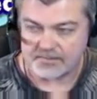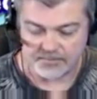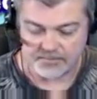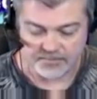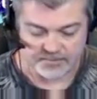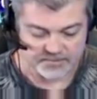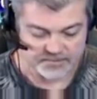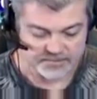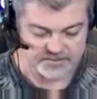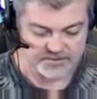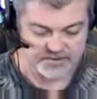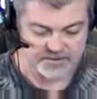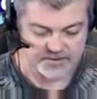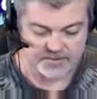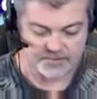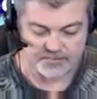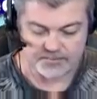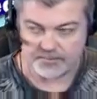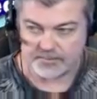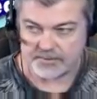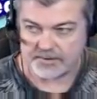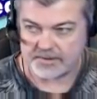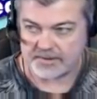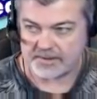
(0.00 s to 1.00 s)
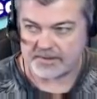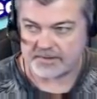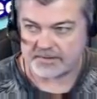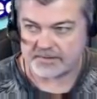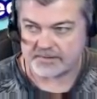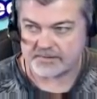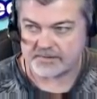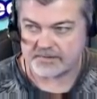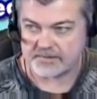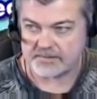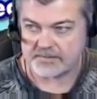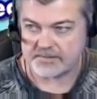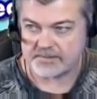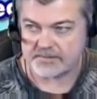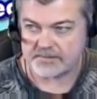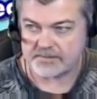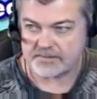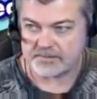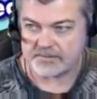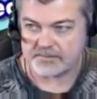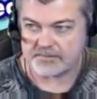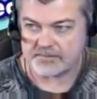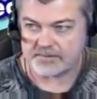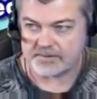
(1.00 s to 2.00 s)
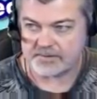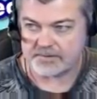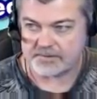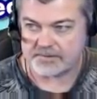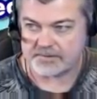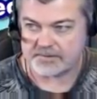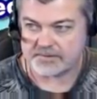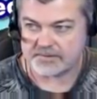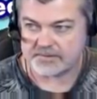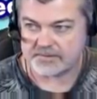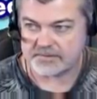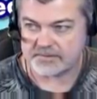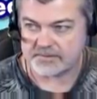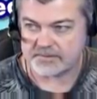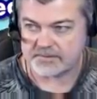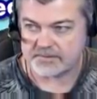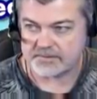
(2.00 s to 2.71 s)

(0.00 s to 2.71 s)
we're going to say ReactOS